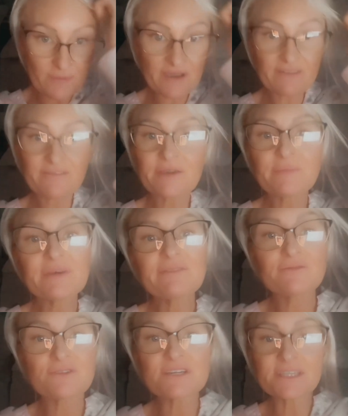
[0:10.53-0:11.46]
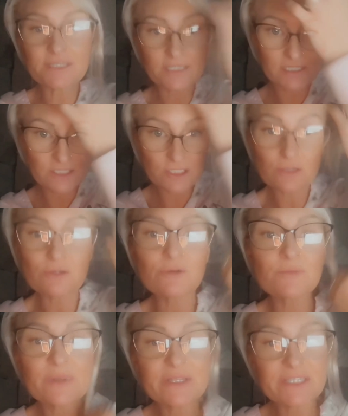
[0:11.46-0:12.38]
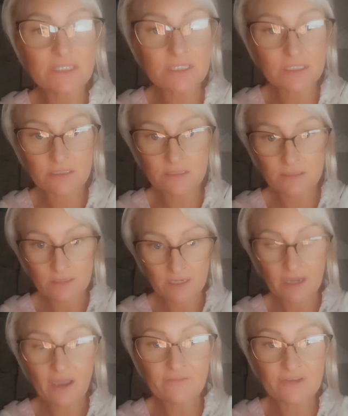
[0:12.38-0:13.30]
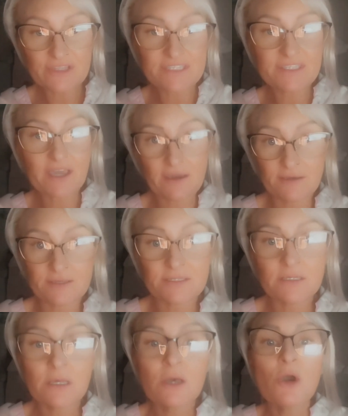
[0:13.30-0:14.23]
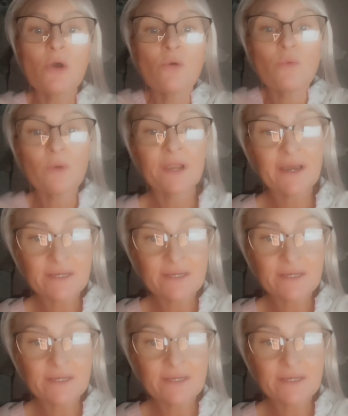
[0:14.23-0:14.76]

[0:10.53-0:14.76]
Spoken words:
a family friend to please cover this case. When I